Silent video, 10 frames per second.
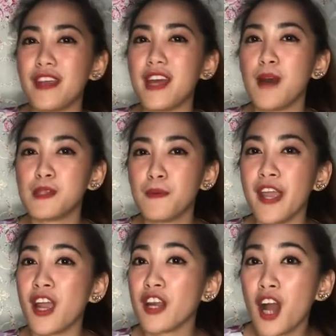with Apps
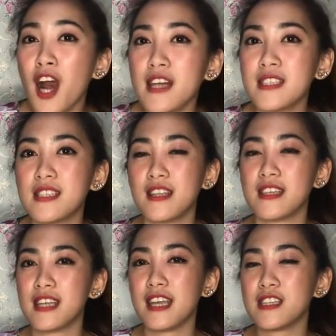by R Us.
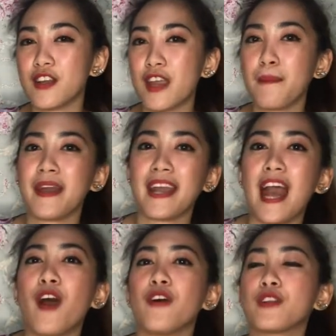That's an Instagram
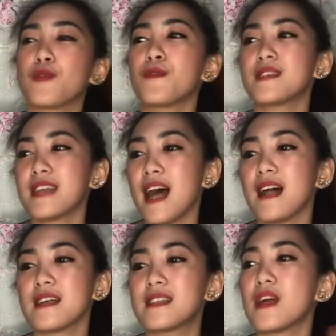account who
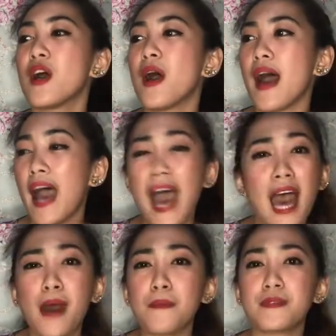sells
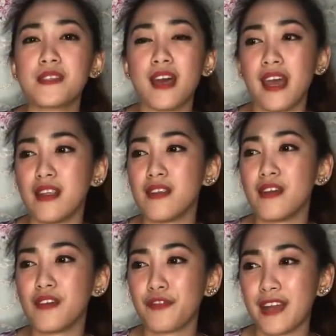apps and
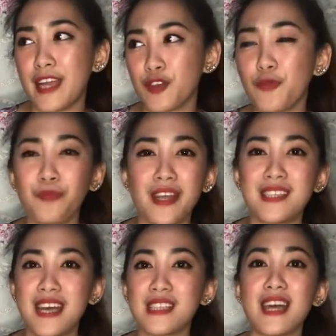Lightroom
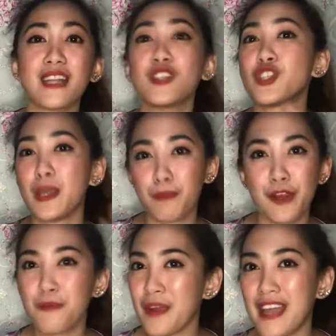presets at a
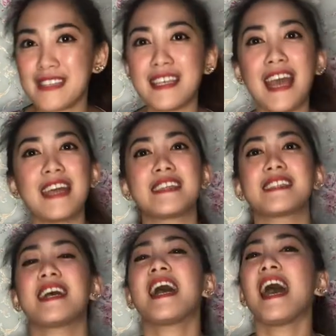cheaper price,
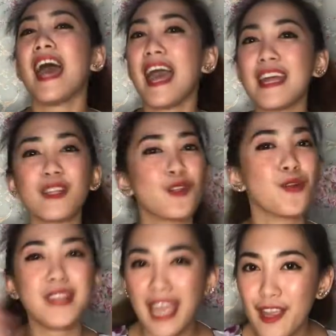guys. And
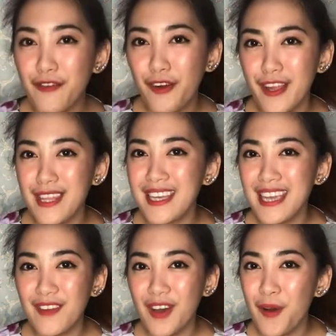today for the
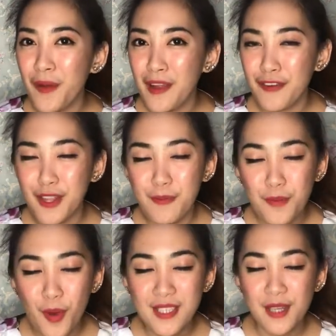giveaway, for the
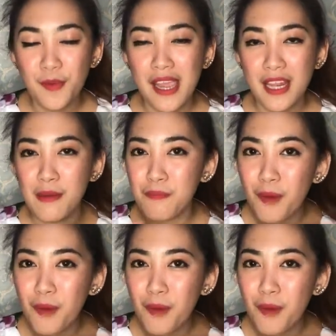most awaited